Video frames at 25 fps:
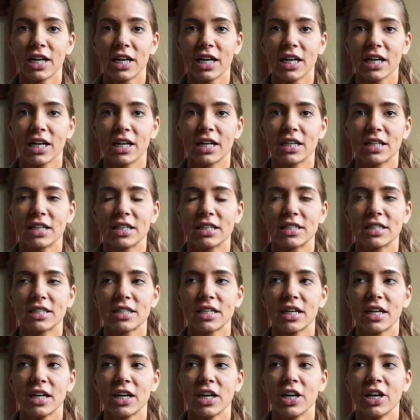And,
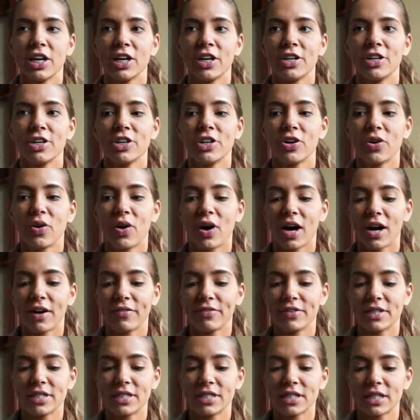you know,
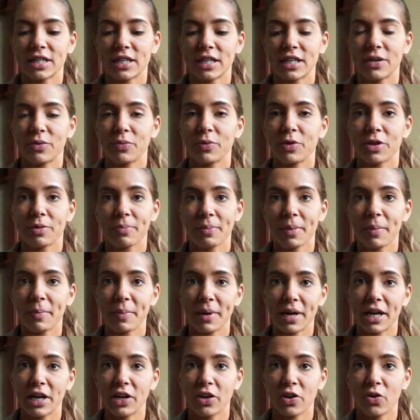obviously with my
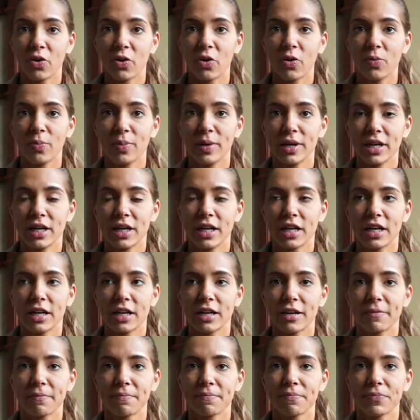main goal
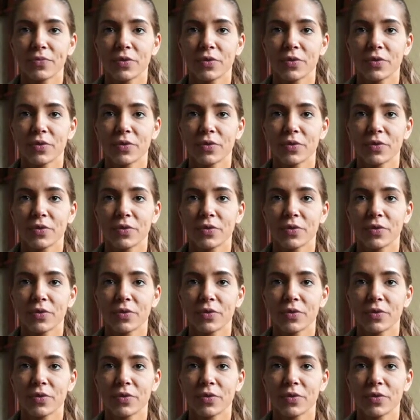being,